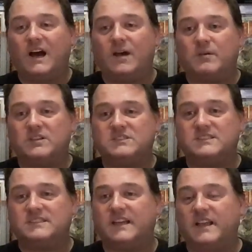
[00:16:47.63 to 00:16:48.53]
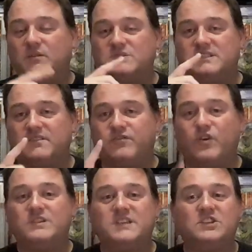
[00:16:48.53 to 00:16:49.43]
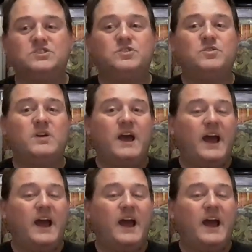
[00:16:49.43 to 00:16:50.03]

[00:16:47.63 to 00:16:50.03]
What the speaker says: because she said it was the first issue,